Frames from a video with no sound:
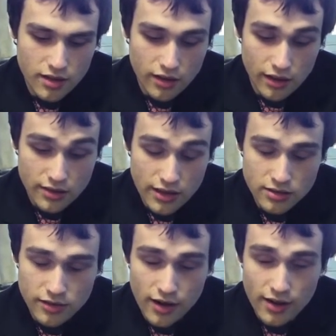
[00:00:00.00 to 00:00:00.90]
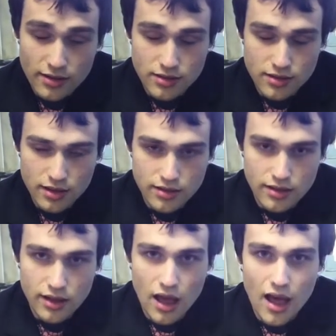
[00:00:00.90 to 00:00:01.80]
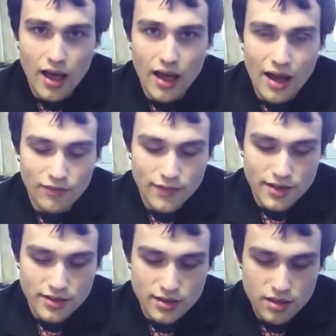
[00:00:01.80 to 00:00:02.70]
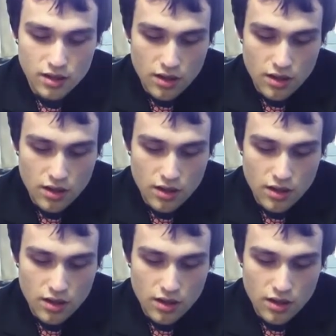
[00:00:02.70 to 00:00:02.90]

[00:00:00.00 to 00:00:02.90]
accessorized uh, outfits